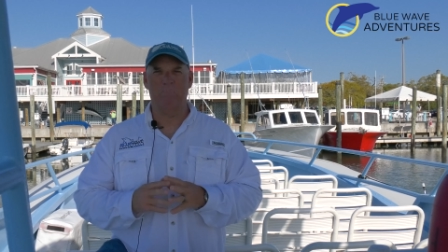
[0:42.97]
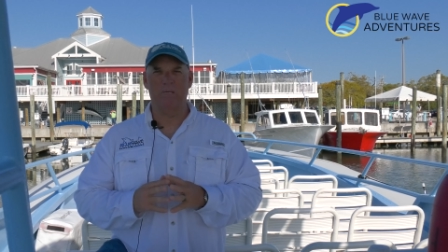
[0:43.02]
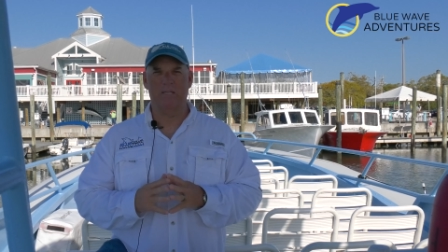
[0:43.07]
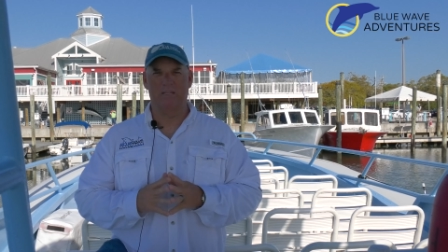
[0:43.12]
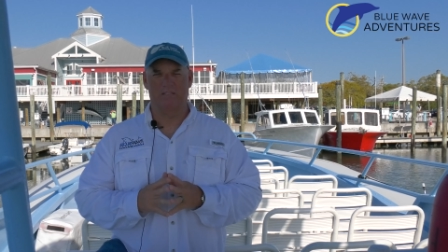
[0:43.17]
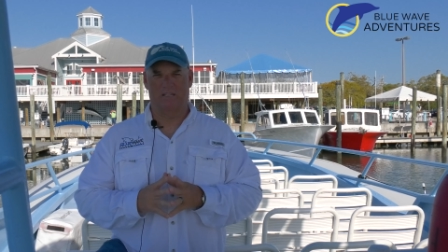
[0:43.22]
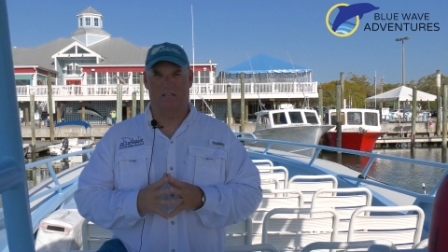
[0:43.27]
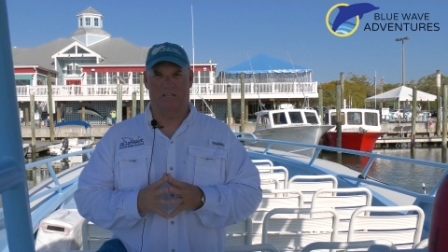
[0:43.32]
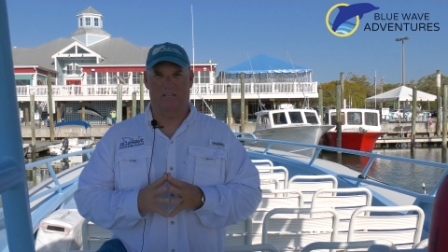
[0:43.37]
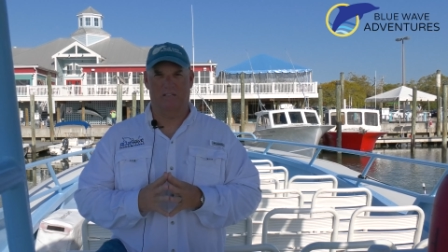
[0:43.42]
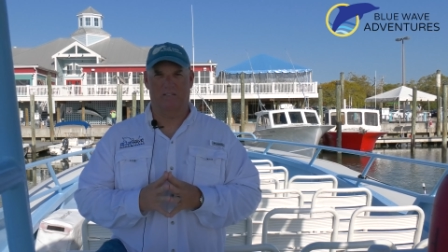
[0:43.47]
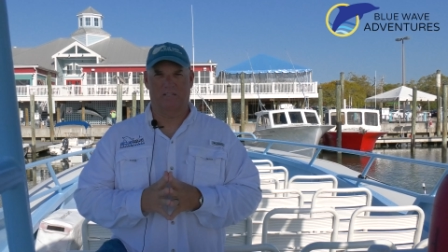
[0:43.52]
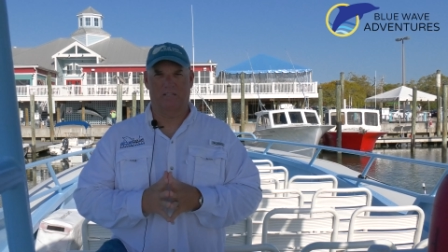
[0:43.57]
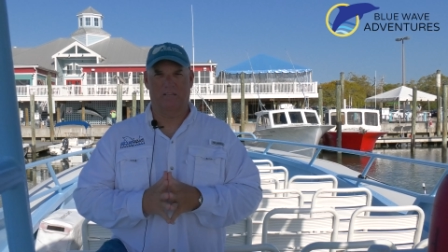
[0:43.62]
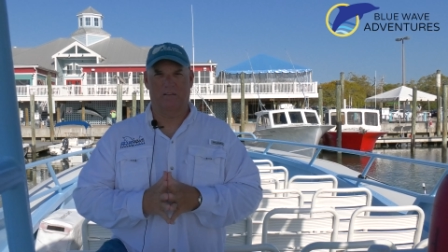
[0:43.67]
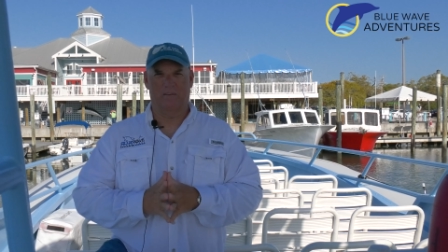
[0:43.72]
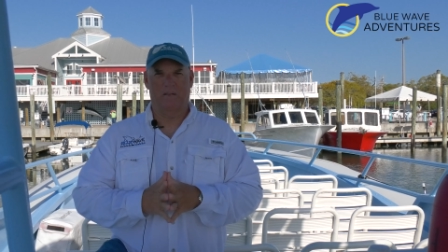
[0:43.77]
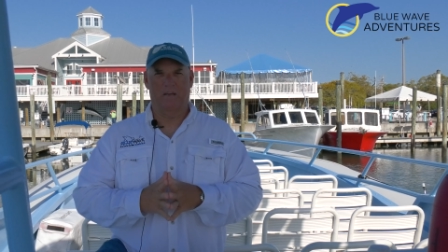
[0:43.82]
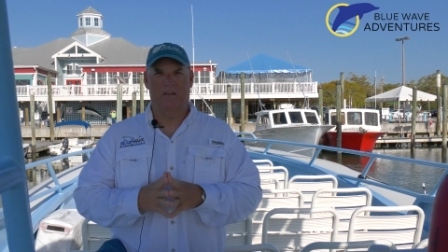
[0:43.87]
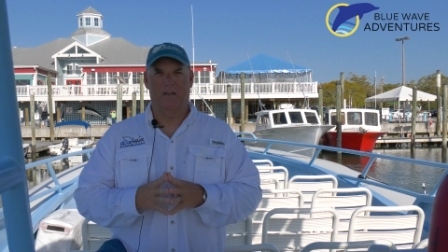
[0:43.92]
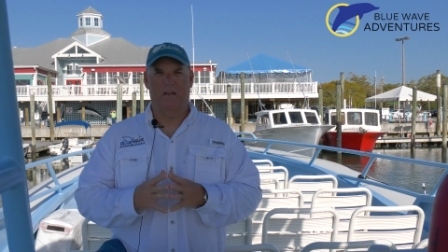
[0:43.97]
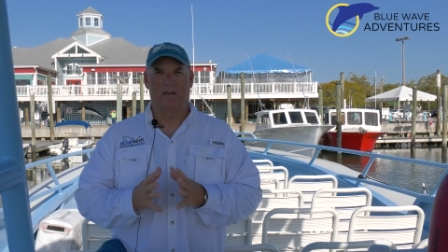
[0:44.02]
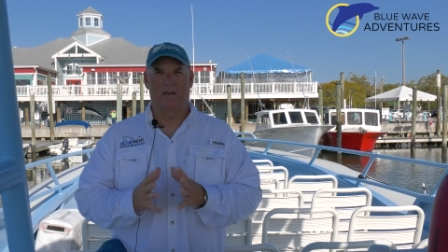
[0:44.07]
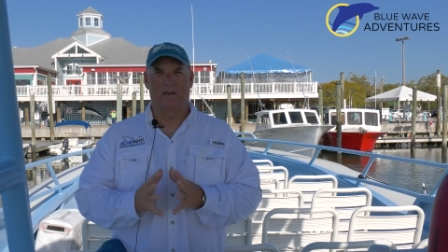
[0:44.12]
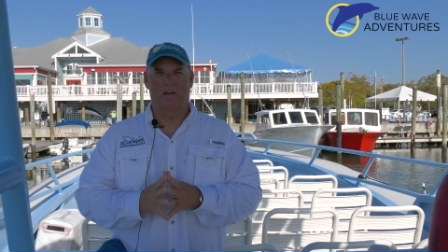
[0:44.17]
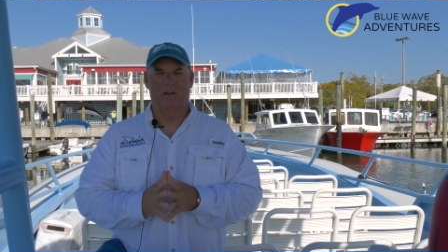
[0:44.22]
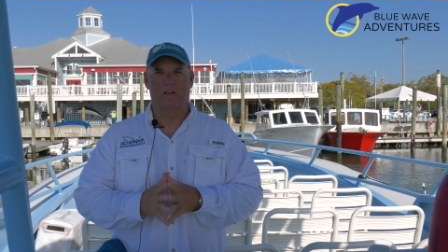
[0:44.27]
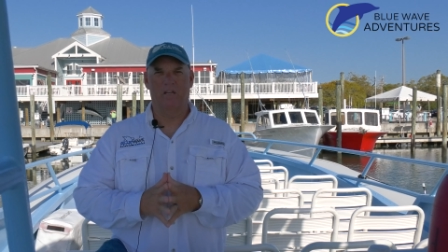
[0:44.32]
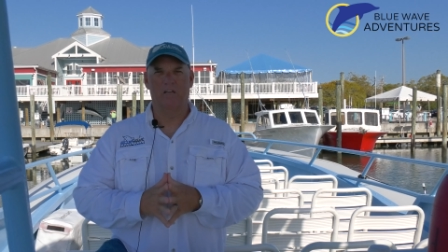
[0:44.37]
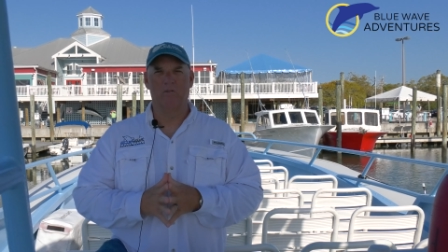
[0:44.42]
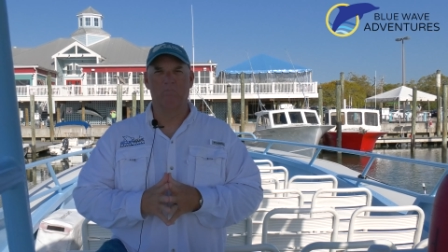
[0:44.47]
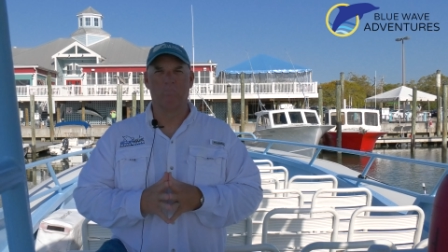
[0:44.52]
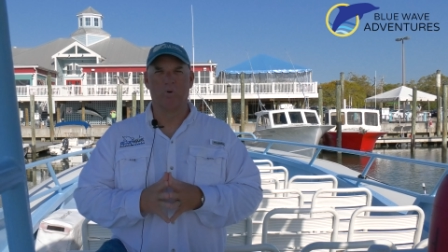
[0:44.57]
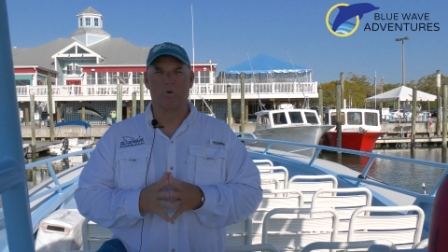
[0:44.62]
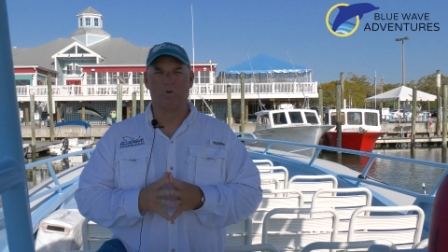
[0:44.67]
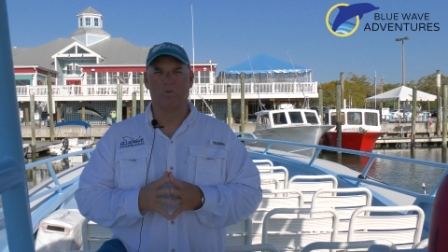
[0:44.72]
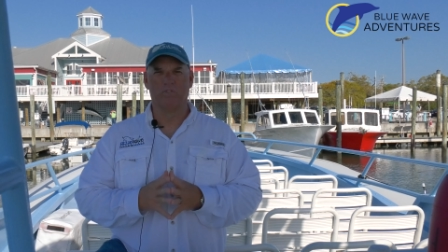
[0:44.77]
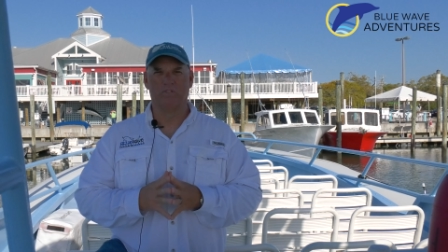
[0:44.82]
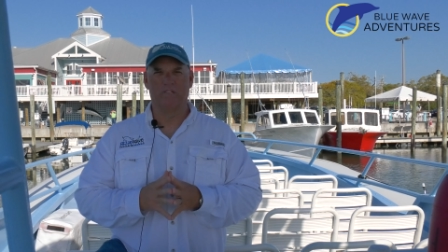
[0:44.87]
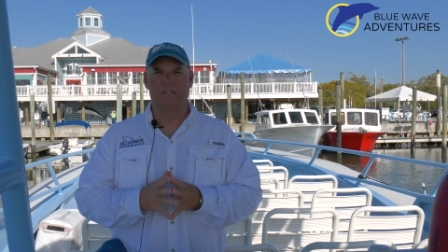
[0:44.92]
Business in
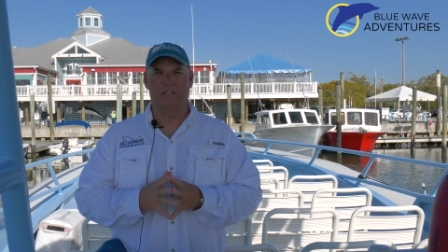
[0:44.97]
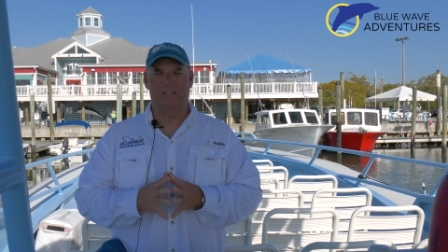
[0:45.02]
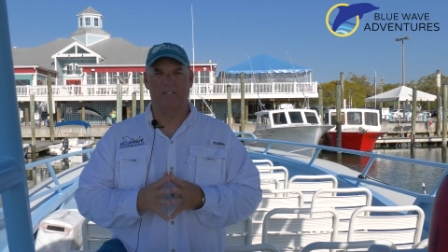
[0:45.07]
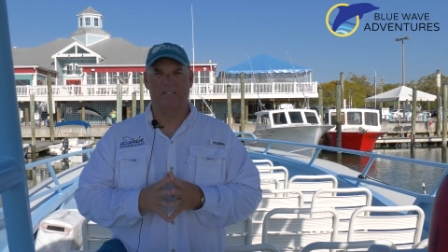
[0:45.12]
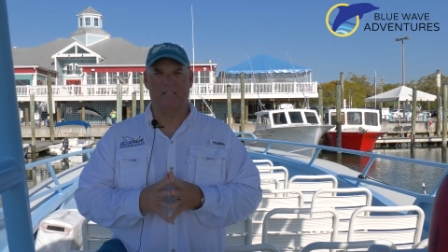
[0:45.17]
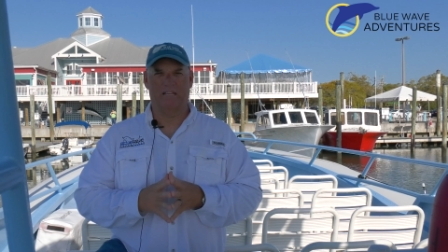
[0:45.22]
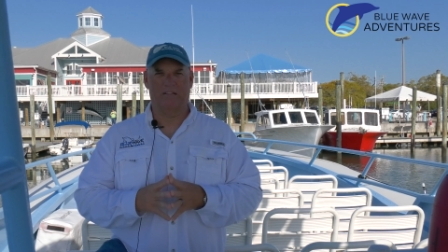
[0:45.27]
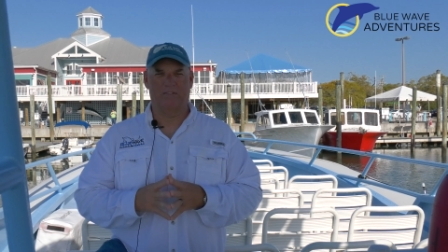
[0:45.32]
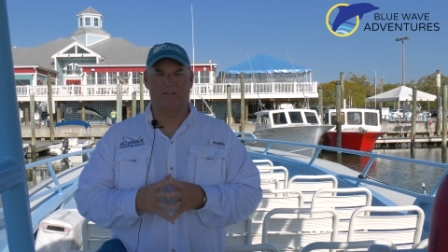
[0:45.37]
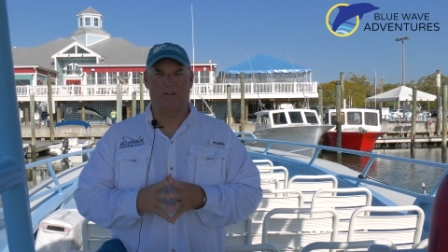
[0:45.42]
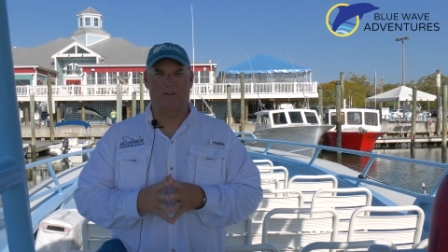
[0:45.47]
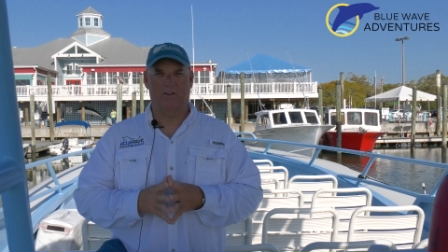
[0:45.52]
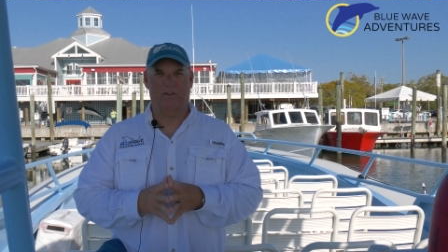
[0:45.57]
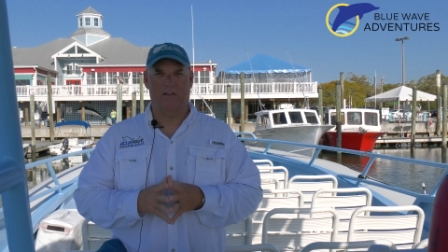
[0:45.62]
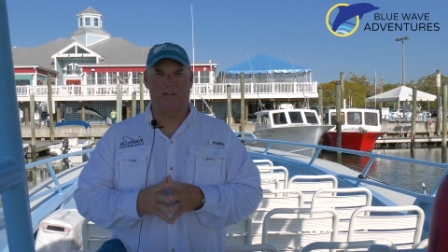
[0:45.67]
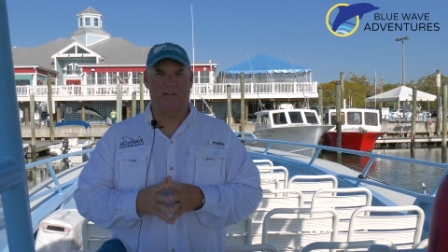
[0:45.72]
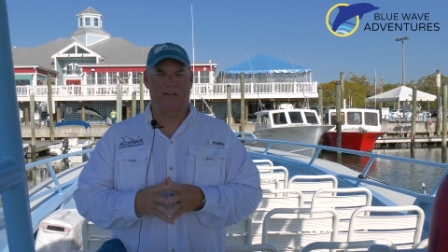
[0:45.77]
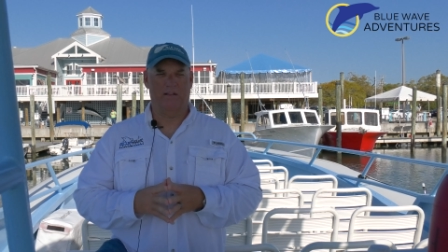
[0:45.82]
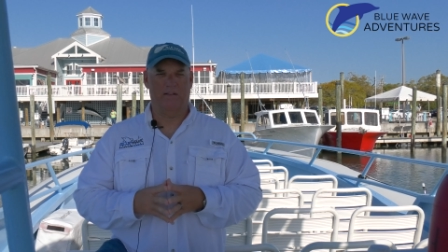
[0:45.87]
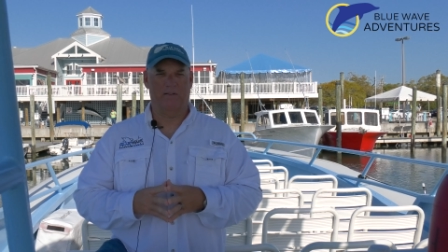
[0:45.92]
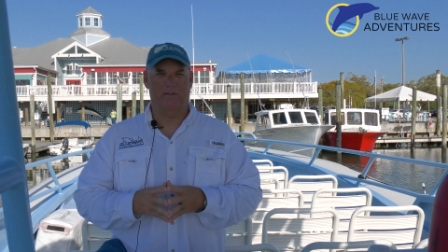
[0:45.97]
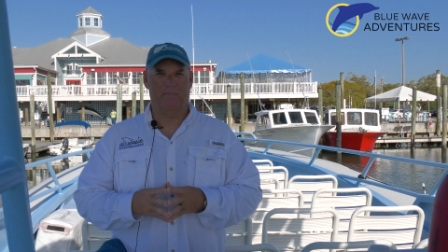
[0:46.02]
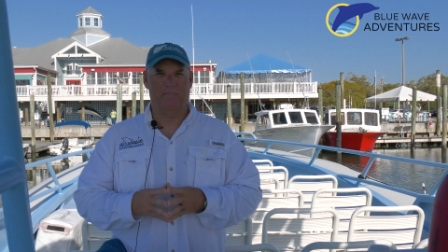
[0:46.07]
Murrells Inlet, South Carolina.